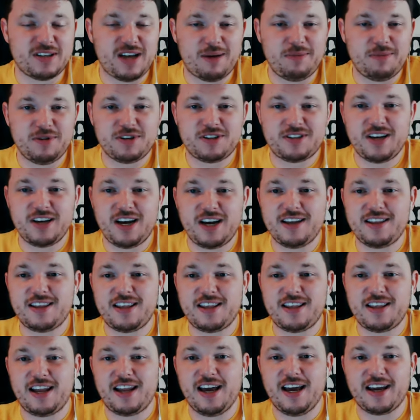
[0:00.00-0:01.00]
I'm just saying
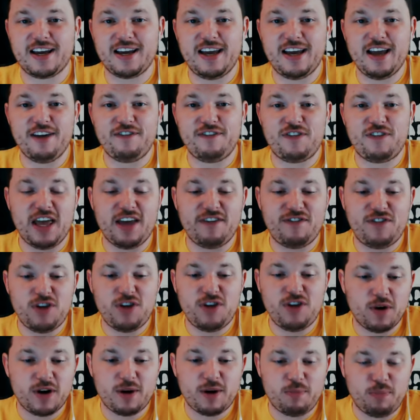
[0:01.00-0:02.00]
that, if you
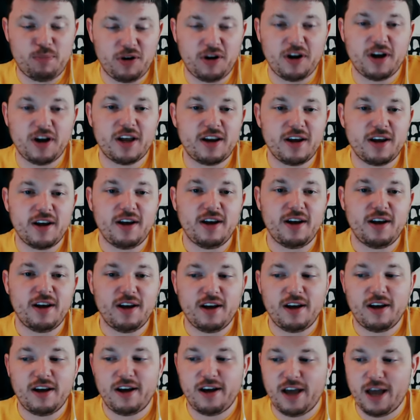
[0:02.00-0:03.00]
were to put
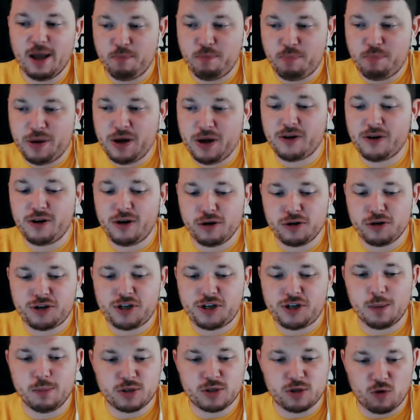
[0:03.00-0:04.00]
Imperial
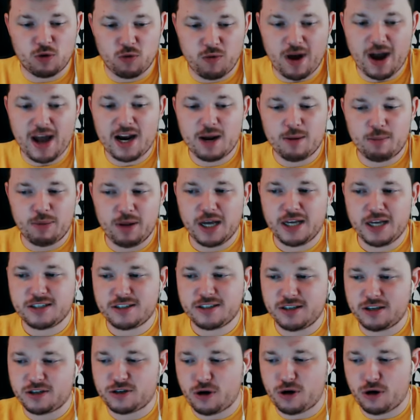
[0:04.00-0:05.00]
ships right in place of
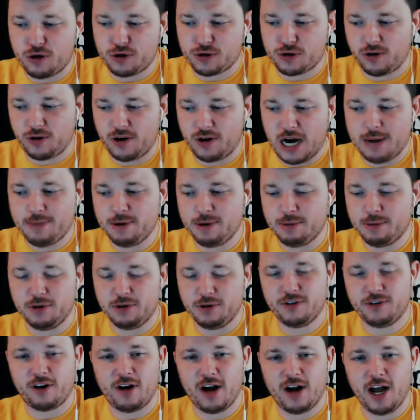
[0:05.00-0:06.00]
the Star Destroyer I've been
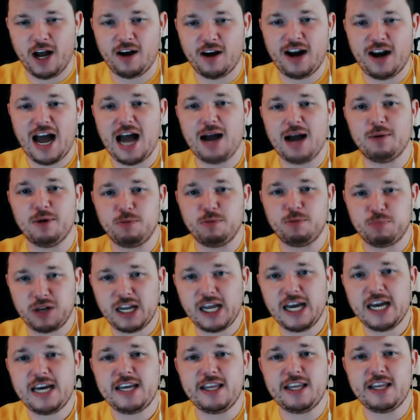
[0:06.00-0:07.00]
moving around, I would
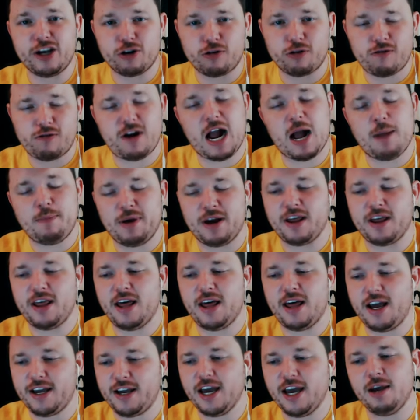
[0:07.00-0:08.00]
play the crap out of
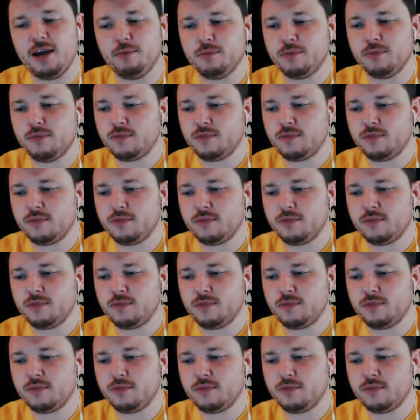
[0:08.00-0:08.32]
that game.